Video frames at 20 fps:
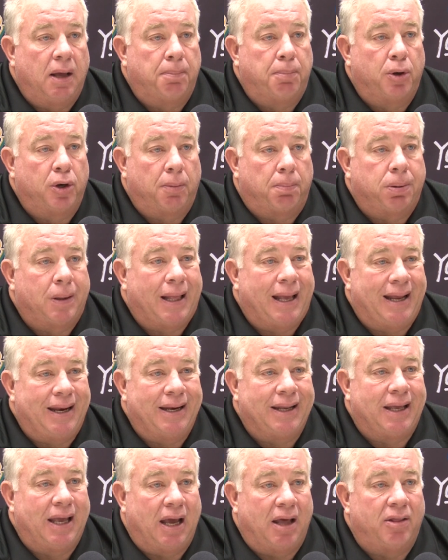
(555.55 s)
put a
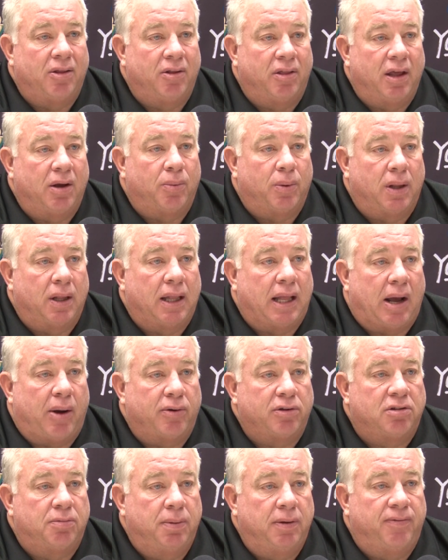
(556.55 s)
plan together that will
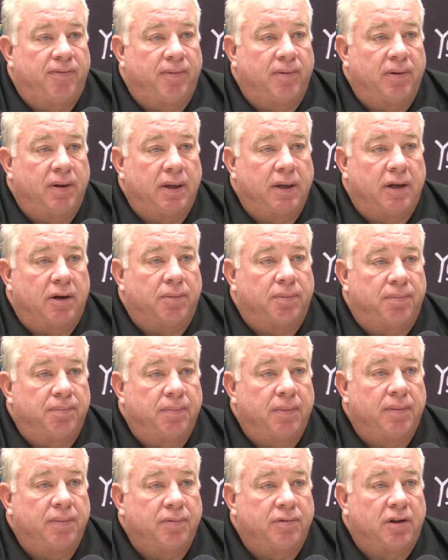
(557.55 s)
allow us to be, you know,
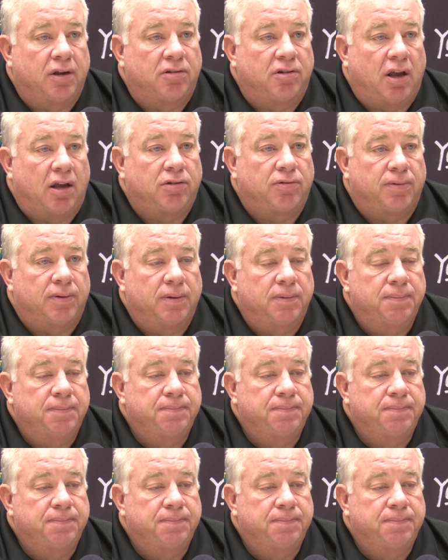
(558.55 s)
successful.